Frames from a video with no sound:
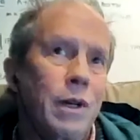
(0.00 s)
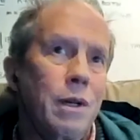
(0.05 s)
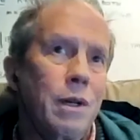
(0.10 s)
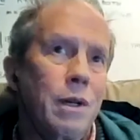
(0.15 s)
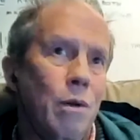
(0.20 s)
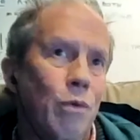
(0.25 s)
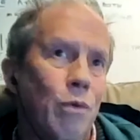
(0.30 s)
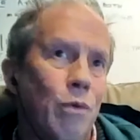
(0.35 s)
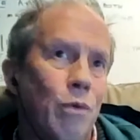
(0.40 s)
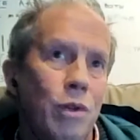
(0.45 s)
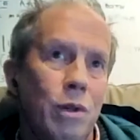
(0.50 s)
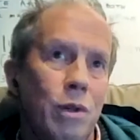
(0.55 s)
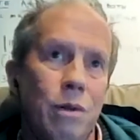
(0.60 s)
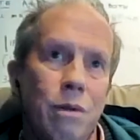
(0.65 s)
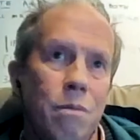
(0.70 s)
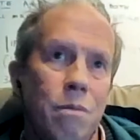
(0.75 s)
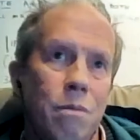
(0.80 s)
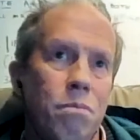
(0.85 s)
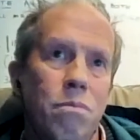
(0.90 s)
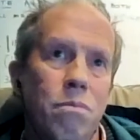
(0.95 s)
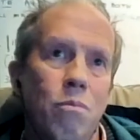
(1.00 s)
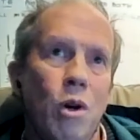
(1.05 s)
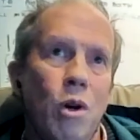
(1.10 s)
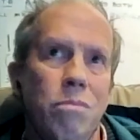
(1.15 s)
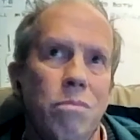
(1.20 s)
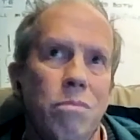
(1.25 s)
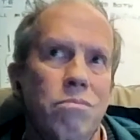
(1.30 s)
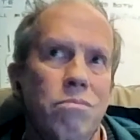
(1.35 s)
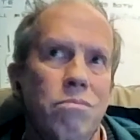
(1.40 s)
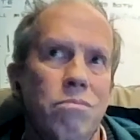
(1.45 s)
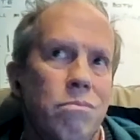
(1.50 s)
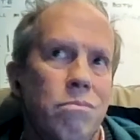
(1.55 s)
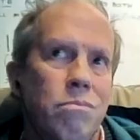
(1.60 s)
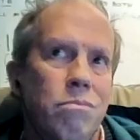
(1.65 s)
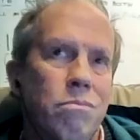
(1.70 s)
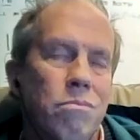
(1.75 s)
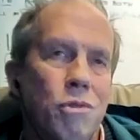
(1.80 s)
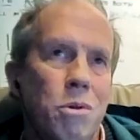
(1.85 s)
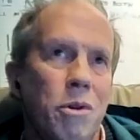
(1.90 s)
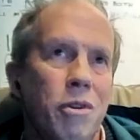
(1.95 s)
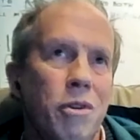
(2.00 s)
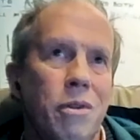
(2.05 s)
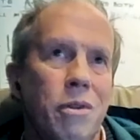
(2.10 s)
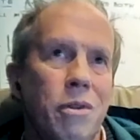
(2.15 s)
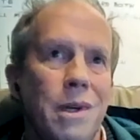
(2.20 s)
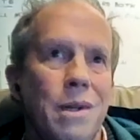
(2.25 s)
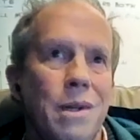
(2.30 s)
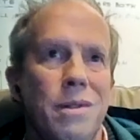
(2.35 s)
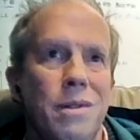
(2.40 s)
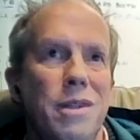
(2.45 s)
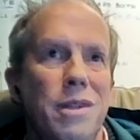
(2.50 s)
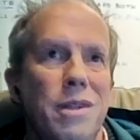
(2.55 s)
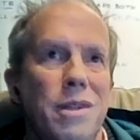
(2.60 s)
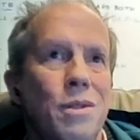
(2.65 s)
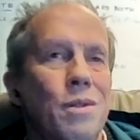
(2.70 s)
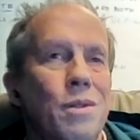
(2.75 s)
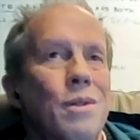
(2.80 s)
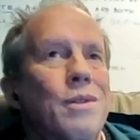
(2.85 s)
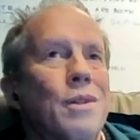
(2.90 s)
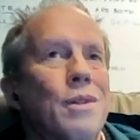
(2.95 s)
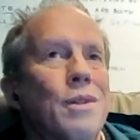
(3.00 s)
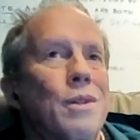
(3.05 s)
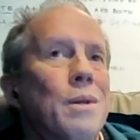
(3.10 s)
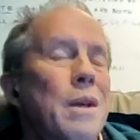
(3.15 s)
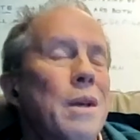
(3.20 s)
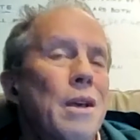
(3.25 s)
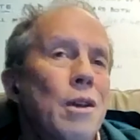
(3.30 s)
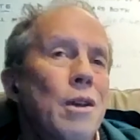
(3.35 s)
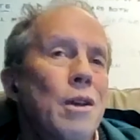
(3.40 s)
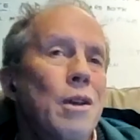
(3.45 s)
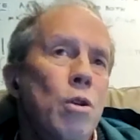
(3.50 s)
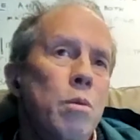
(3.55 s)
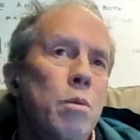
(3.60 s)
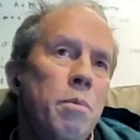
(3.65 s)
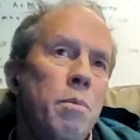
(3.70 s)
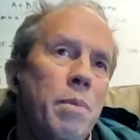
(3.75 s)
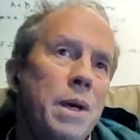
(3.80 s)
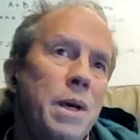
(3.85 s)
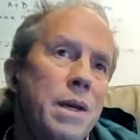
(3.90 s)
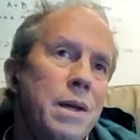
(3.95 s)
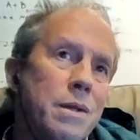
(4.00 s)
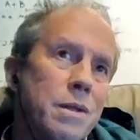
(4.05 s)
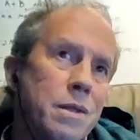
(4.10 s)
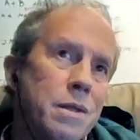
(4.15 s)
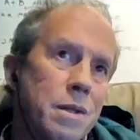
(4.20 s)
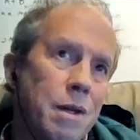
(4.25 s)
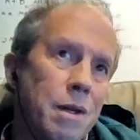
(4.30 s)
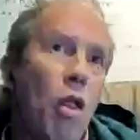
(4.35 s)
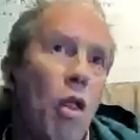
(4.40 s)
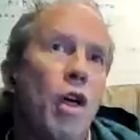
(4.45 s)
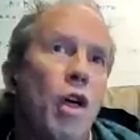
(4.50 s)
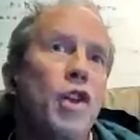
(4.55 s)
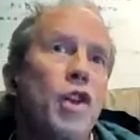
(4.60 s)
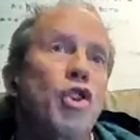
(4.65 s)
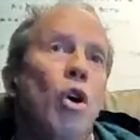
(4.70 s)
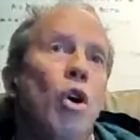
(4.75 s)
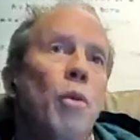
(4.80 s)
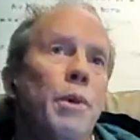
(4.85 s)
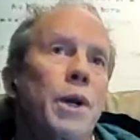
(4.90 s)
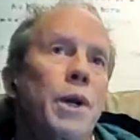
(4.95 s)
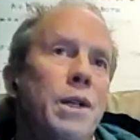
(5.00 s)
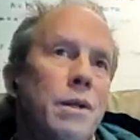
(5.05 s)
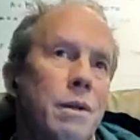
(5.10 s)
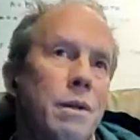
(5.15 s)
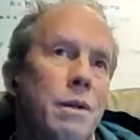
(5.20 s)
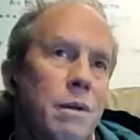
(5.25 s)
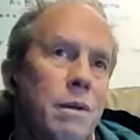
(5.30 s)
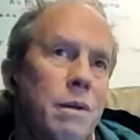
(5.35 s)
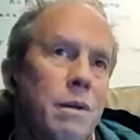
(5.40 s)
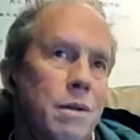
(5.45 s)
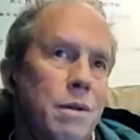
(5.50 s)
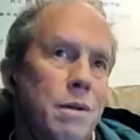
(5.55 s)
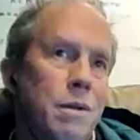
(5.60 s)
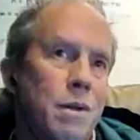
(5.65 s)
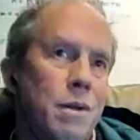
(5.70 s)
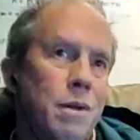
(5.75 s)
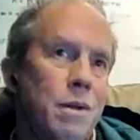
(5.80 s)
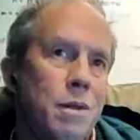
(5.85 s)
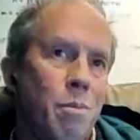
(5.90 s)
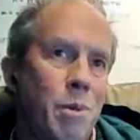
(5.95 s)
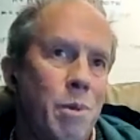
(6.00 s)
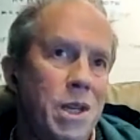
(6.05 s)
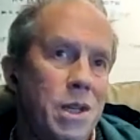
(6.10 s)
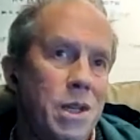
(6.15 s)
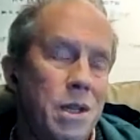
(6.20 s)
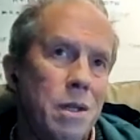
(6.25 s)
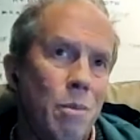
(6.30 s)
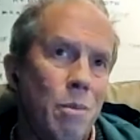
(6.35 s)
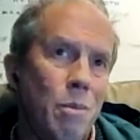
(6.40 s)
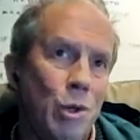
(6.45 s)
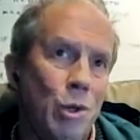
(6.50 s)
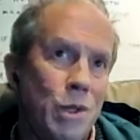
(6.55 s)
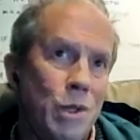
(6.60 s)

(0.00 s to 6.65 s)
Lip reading: So far, you know, for what, 200,000 years or so, human beings have been the dominant species, the